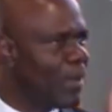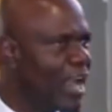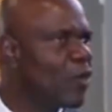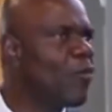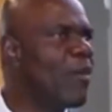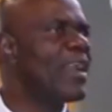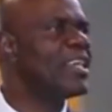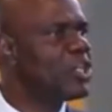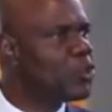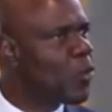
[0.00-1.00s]
black
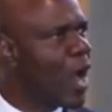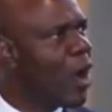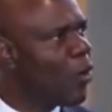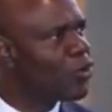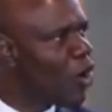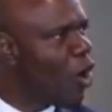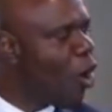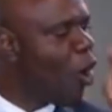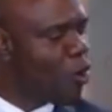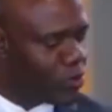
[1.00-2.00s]
woman, you are on your
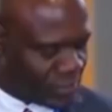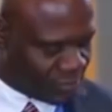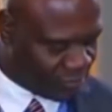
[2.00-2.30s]
own.